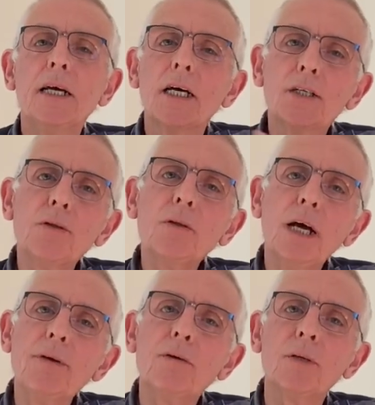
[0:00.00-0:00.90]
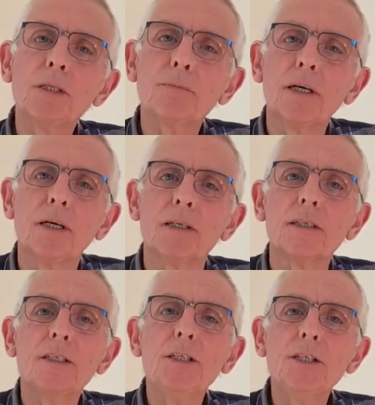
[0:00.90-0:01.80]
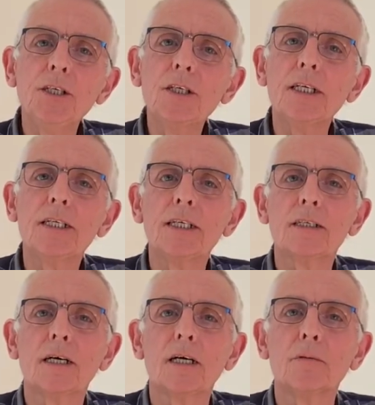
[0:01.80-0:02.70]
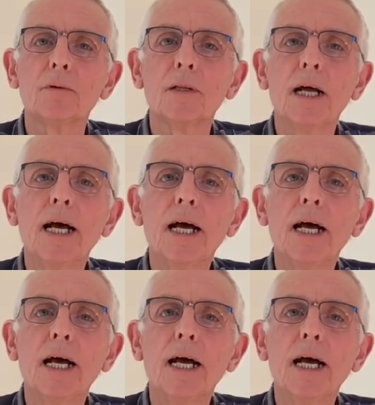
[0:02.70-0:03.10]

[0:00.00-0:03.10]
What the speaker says: A tool having all its parts is usually desirable,